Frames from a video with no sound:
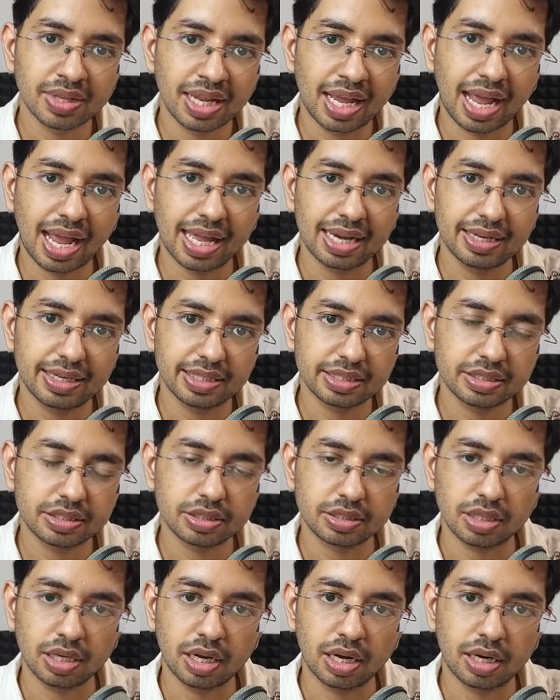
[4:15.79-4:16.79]
Let's
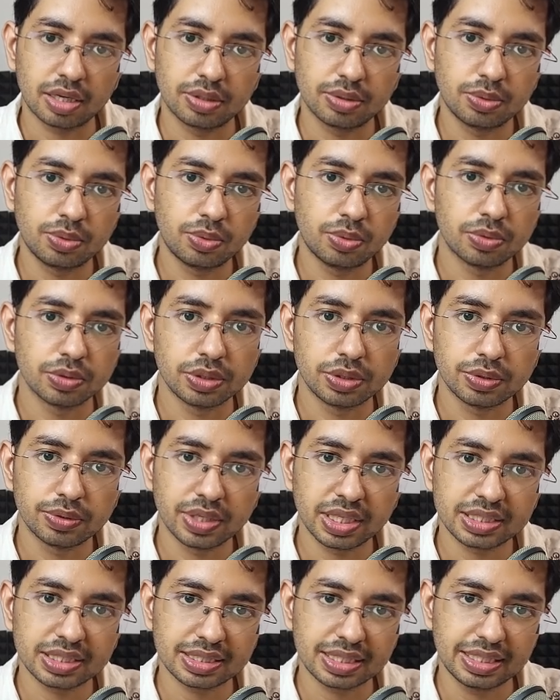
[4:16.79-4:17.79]
do
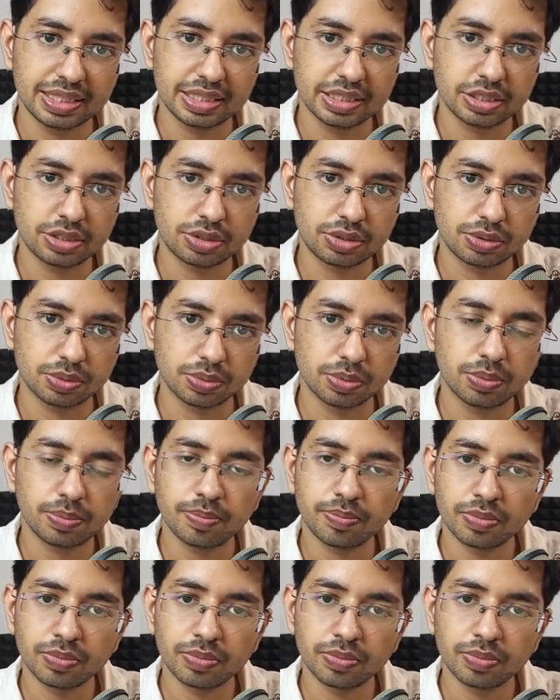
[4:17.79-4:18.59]
US East 2.